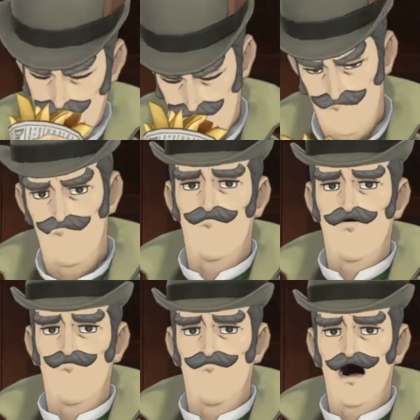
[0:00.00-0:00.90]
He just
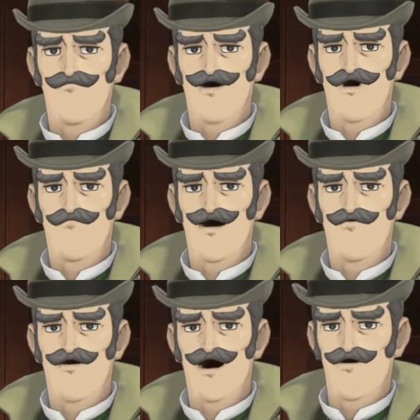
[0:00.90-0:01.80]
eats the potatoes.
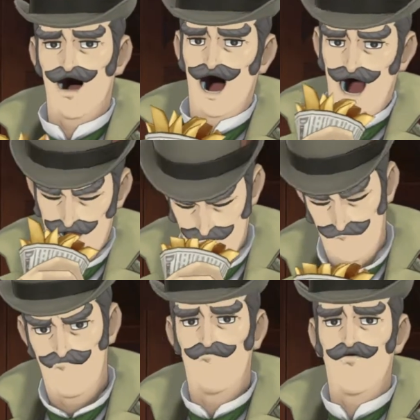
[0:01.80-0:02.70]
I said cut it
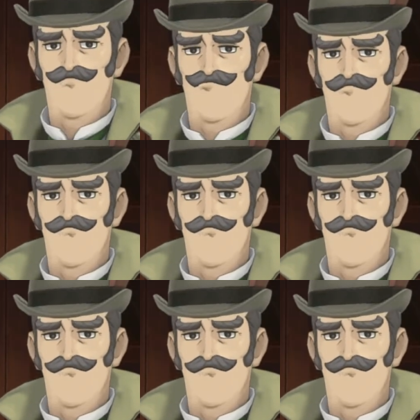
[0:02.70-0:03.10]
out.